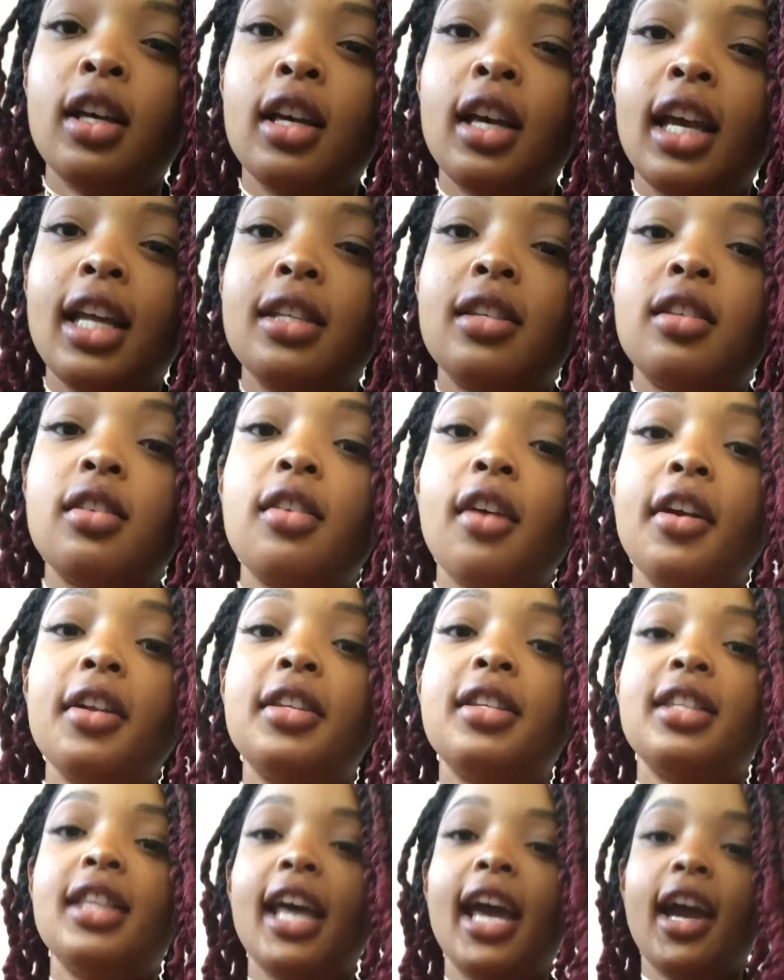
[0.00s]
it
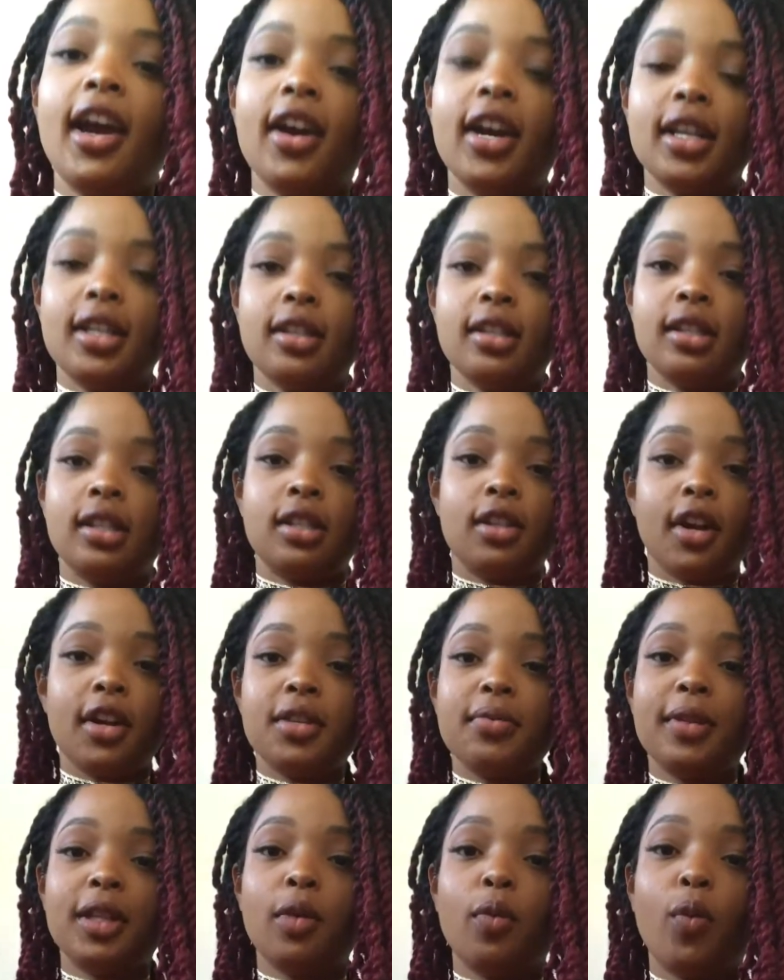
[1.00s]
starts there. It starts
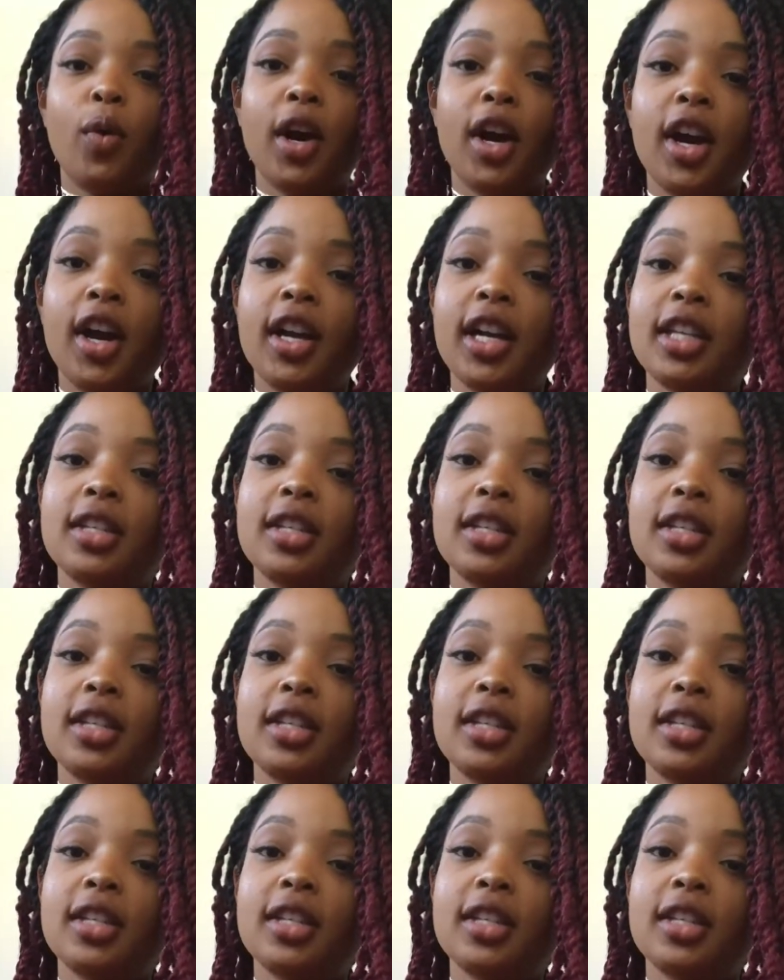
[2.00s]
with the word.